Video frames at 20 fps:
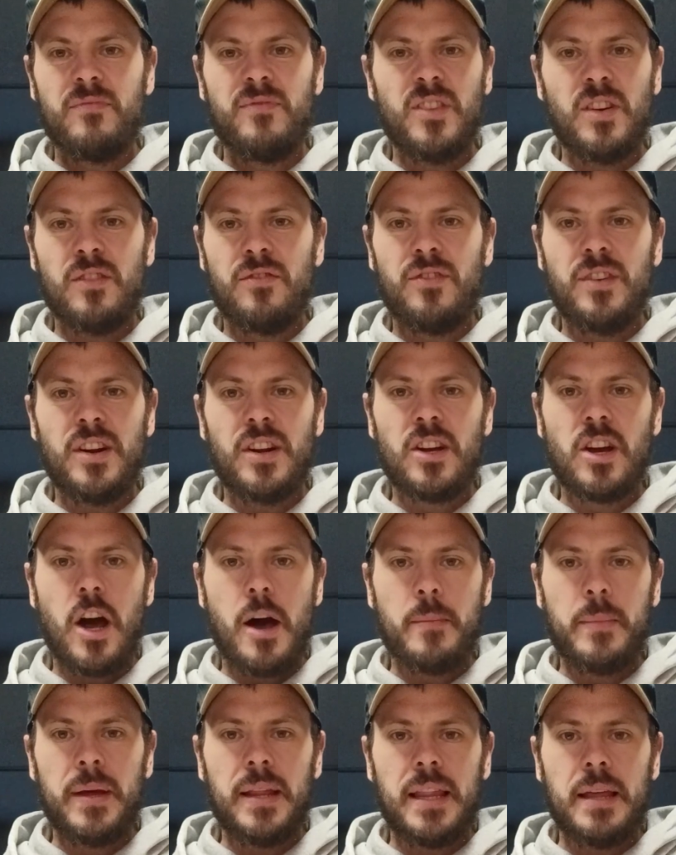Feel free to
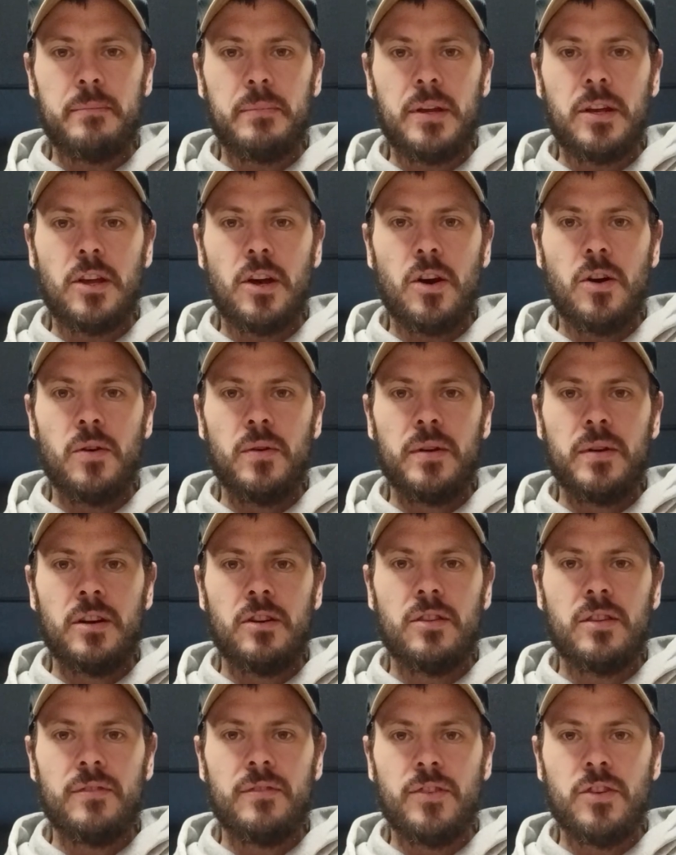comment, let me know.
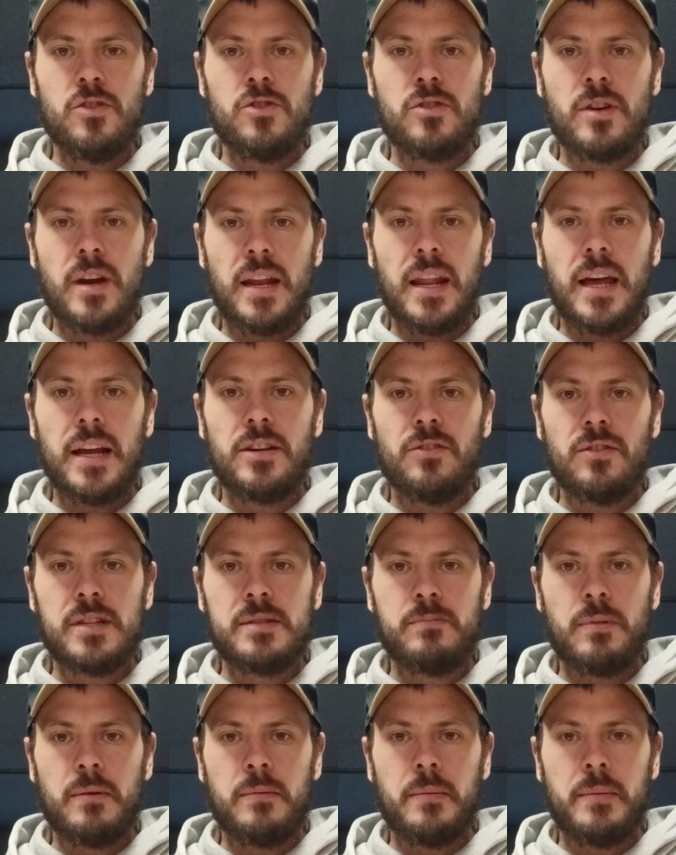Here in the future, I'd like to
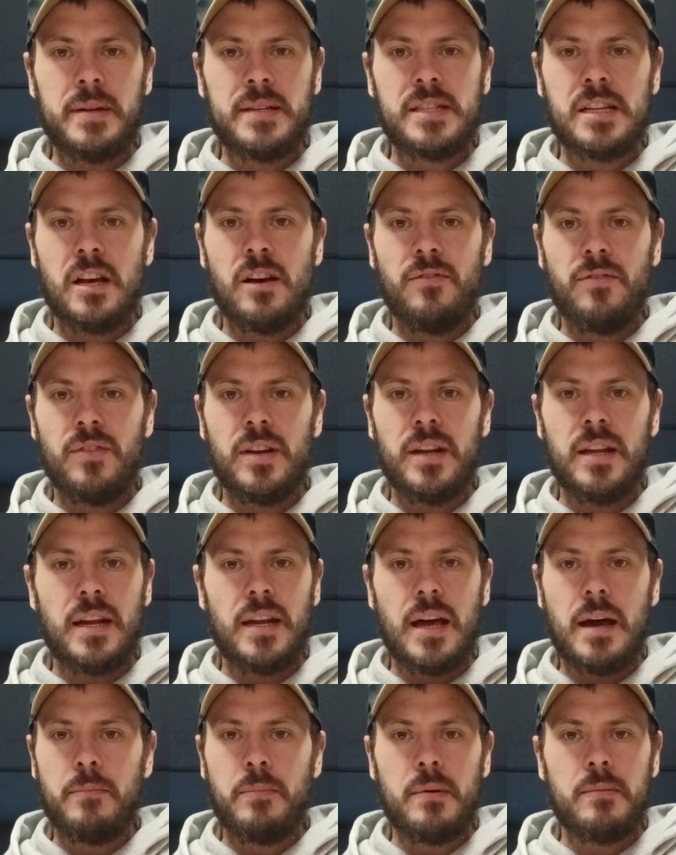experiment myself
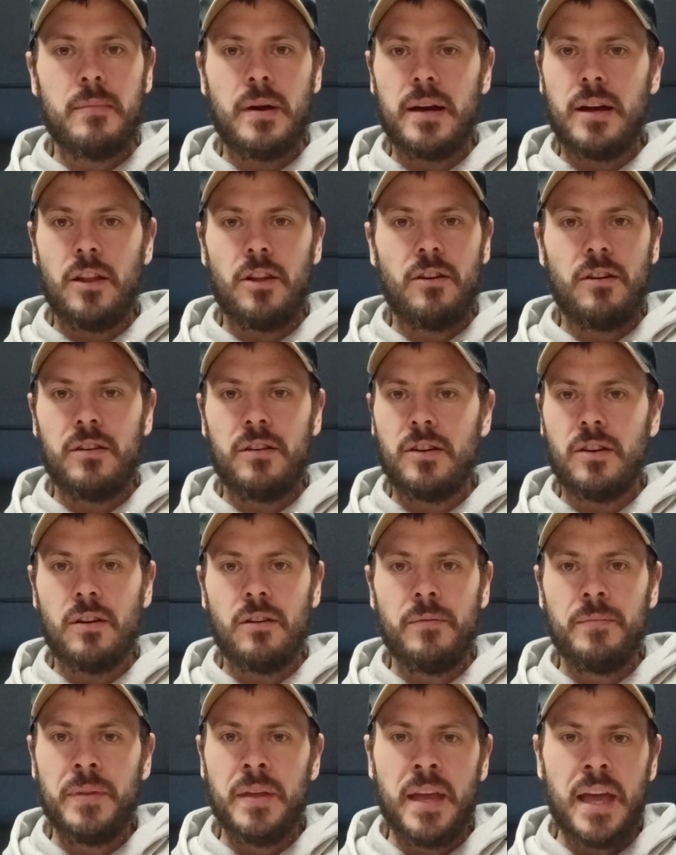and up it by another,
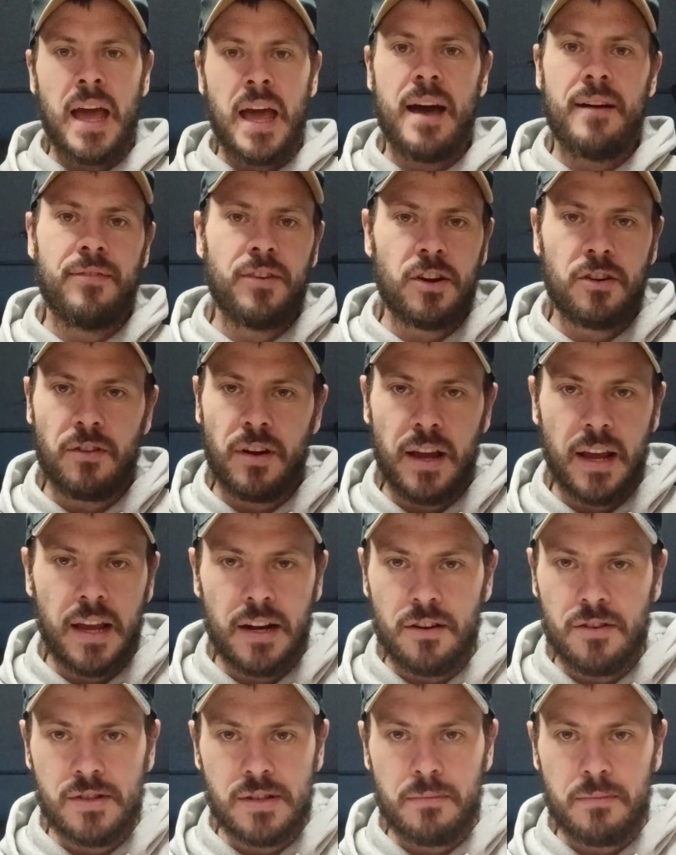half a
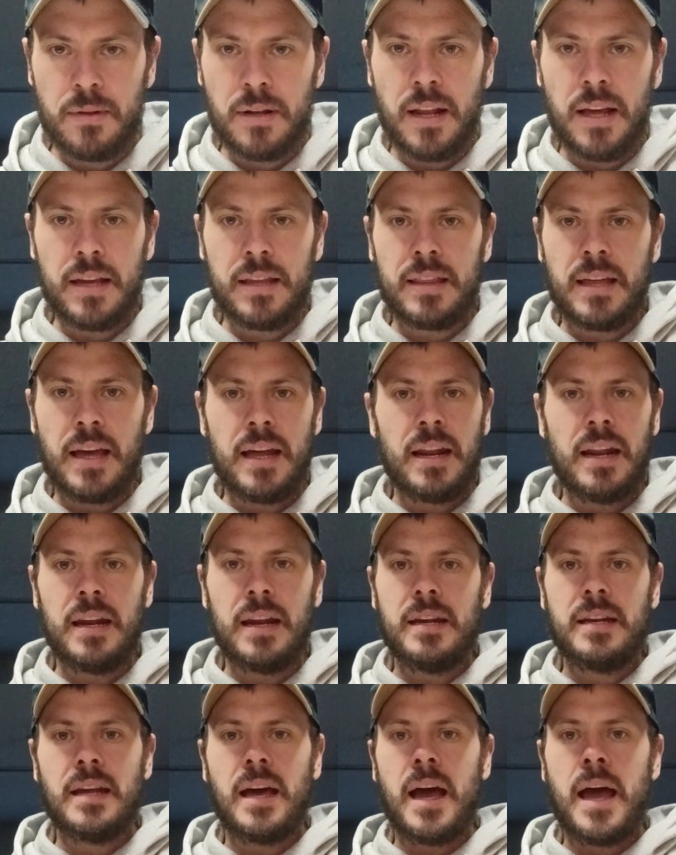grain or something like that at
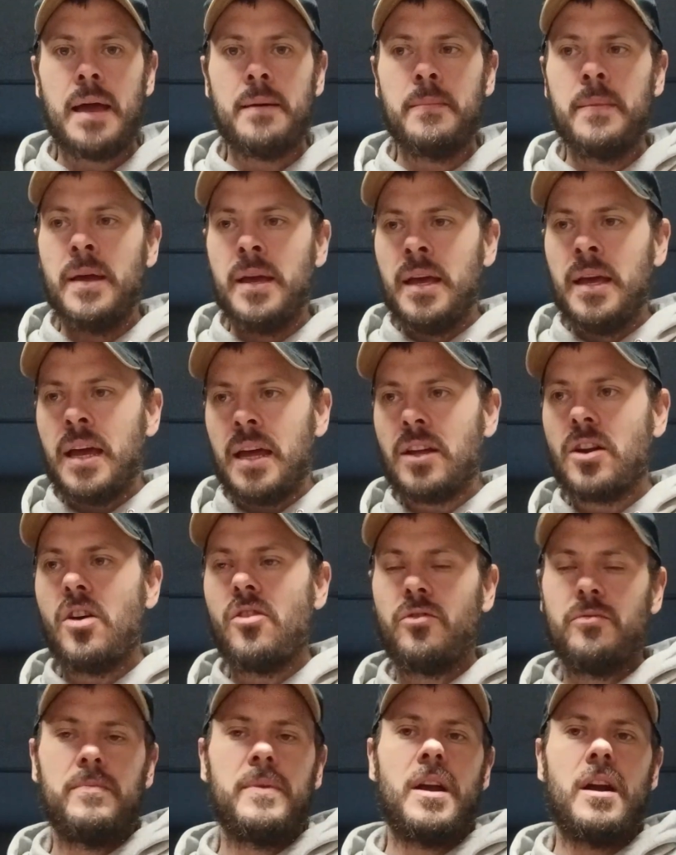a time, and
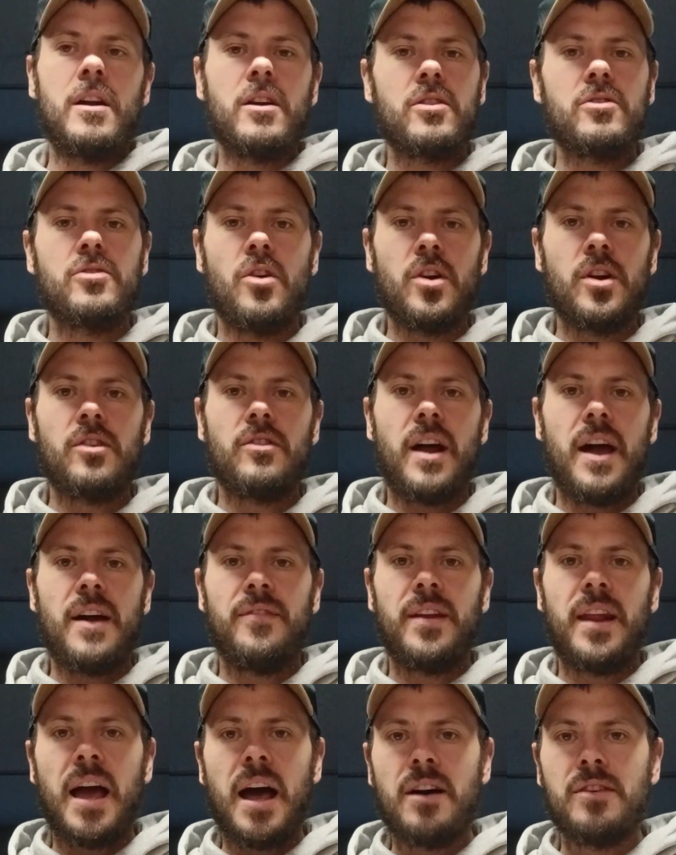go from there,
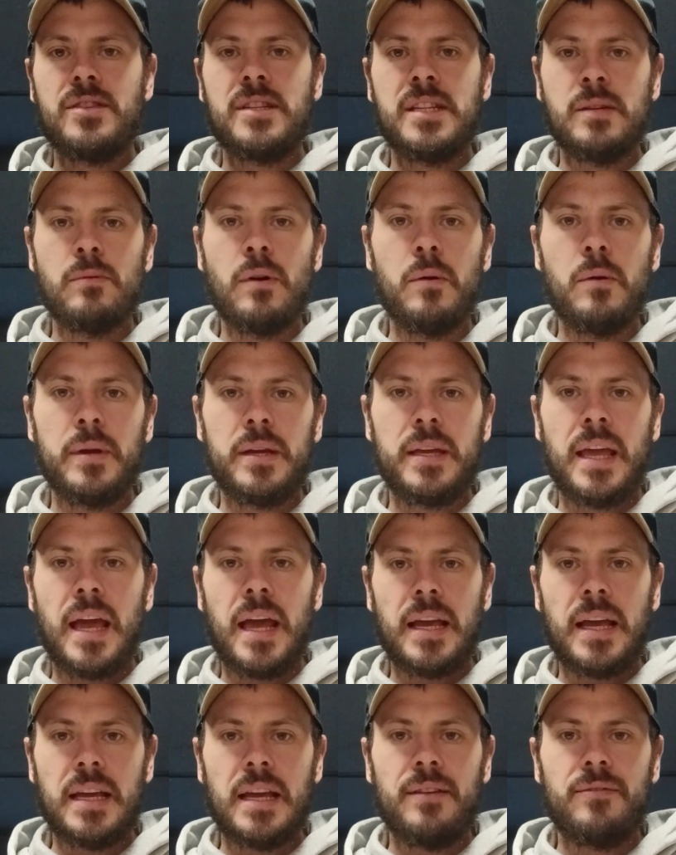chronograph it out, see what we
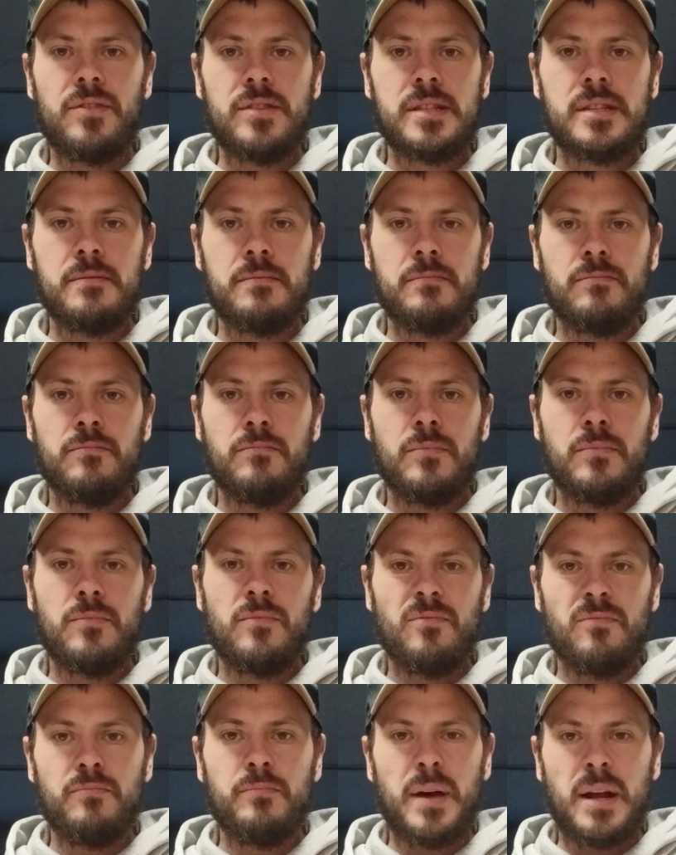can't get for some
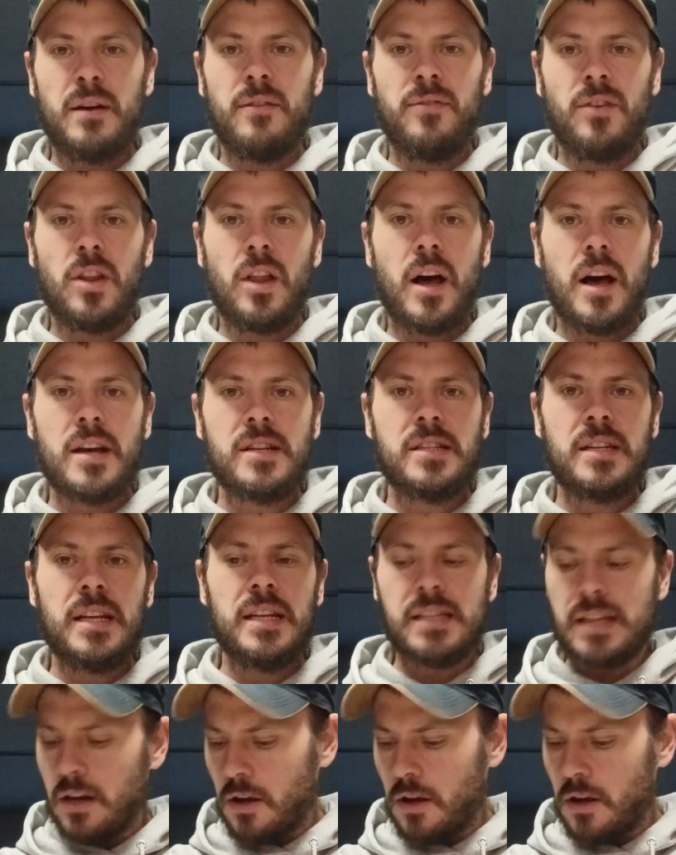better velocities.